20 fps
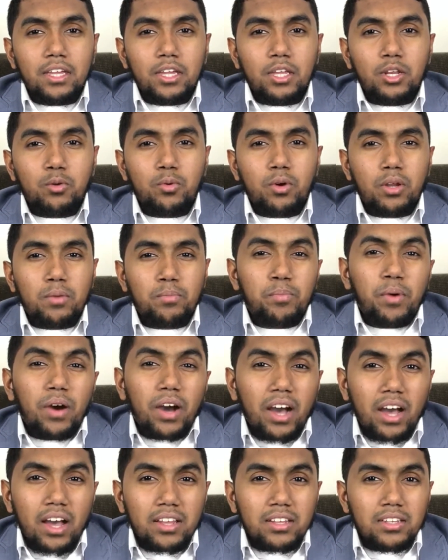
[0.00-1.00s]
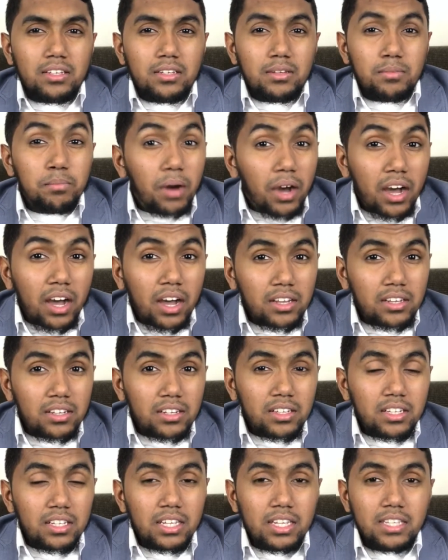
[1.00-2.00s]
you know what, but
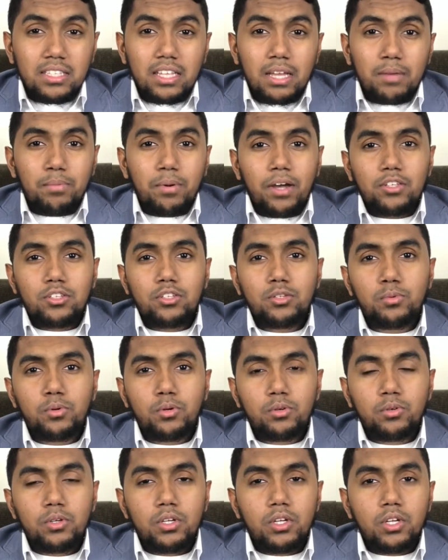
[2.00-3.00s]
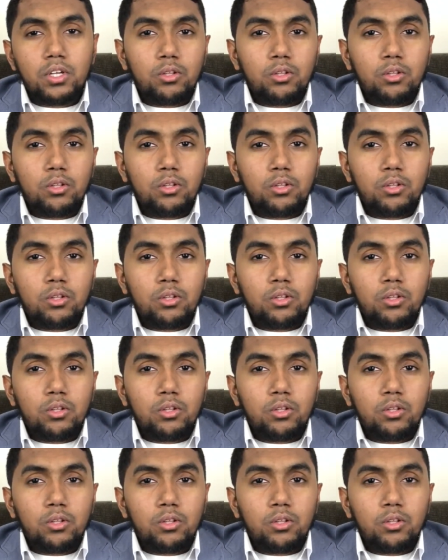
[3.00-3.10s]
it's not possible.